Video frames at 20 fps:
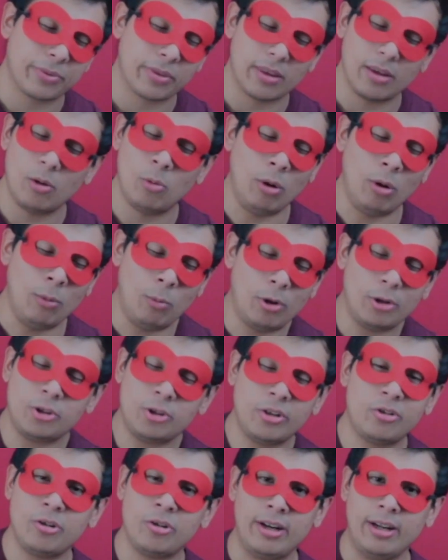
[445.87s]
When we're
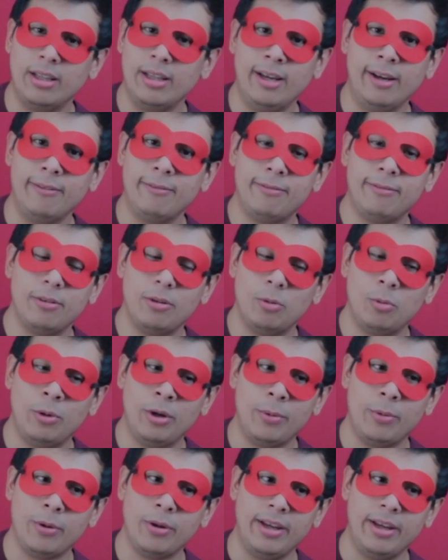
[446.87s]
just trying to live,
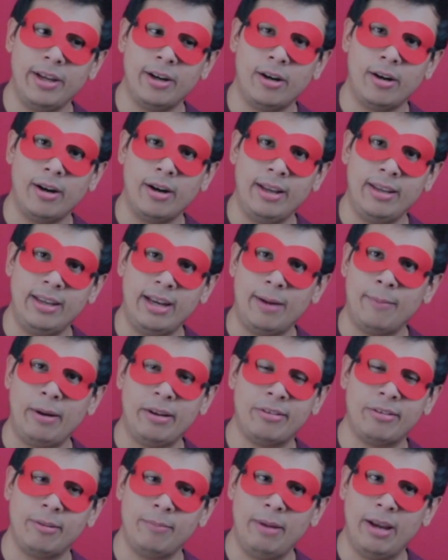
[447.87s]
we really are. And yeah, my
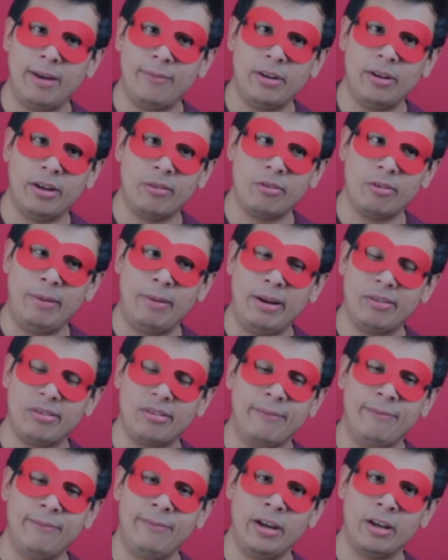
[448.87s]
son may have done some messed
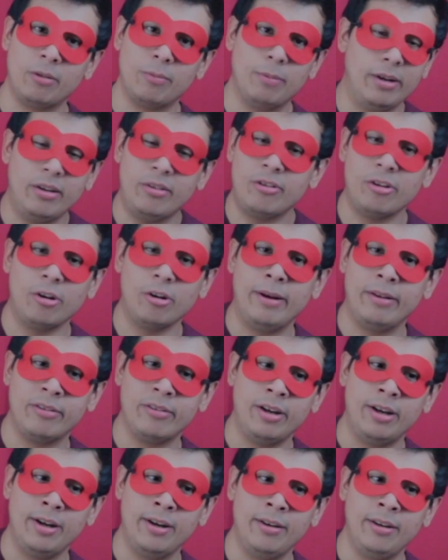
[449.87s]
up things, but he's still my
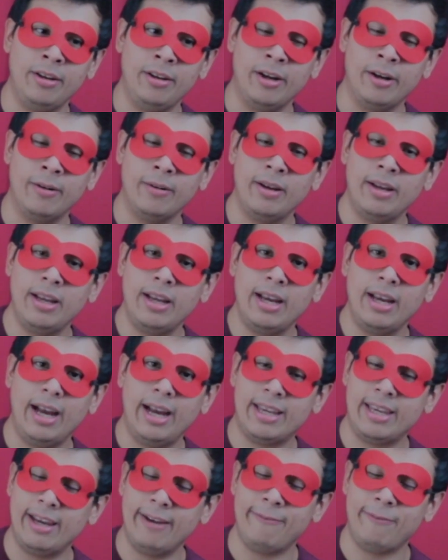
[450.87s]
son. You know,
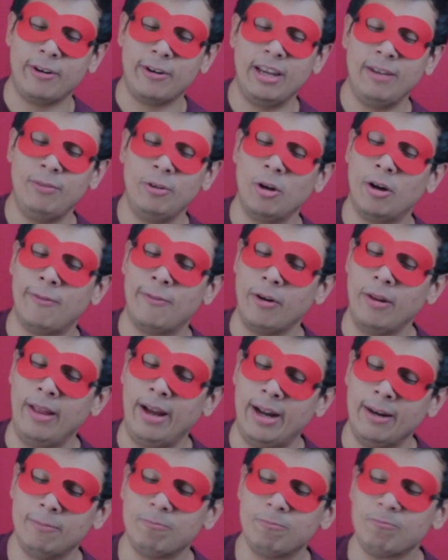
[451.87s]
I can't forgive you all for
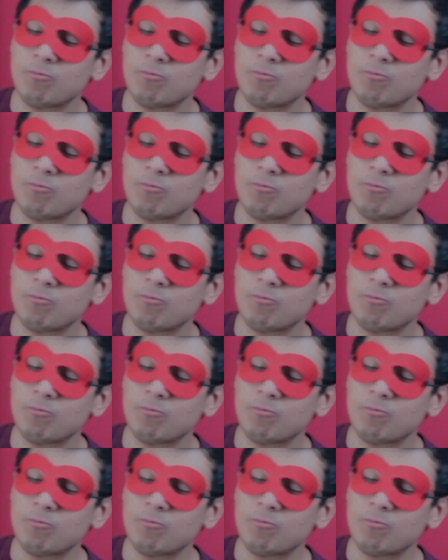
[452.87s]
that.